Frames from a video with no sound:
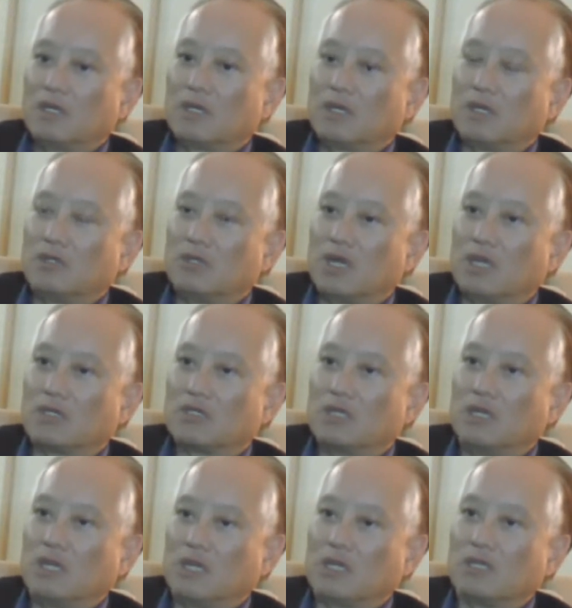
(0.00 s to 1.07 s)

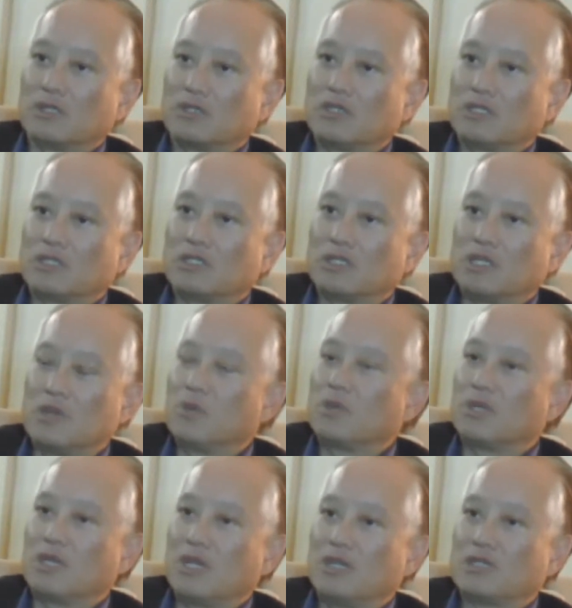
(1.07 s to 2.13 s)
conjunction, in consistency
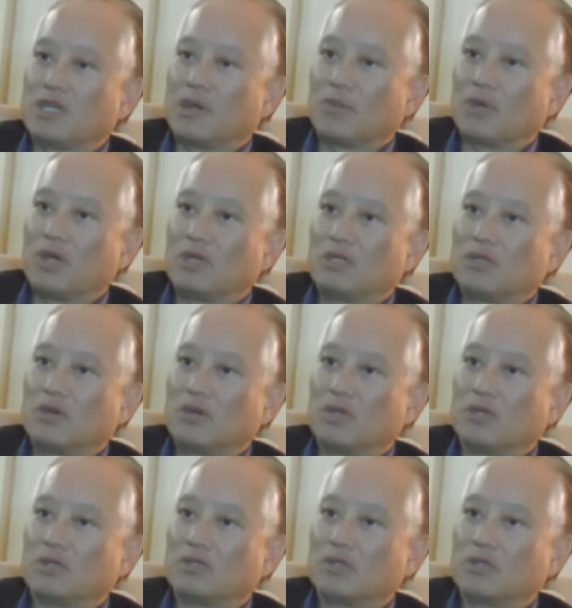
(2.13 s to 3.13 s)
with the ASAM Criteria.